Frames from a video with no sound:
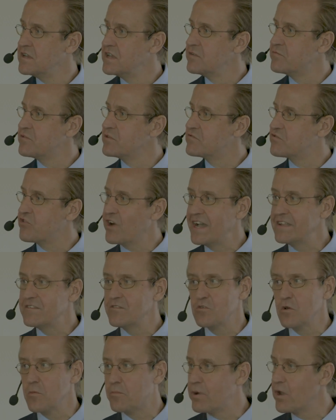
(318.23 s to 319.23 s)
If you try
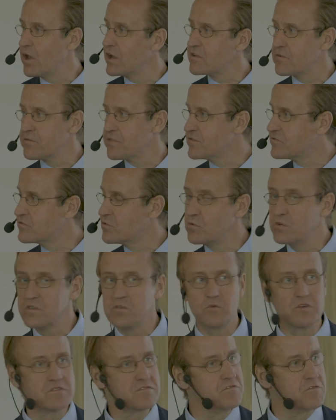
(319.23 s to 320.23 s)
to do a plot of the two,
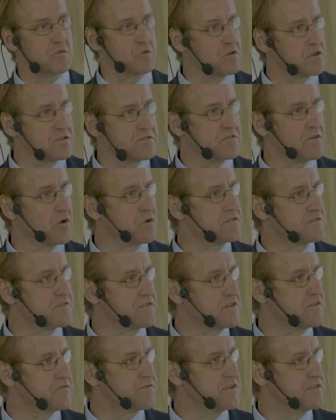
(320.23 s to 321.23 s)
you couldn't notice
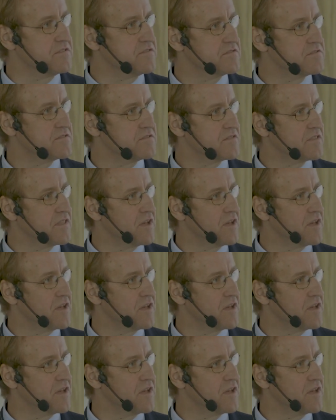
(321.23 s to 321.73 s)
a difference.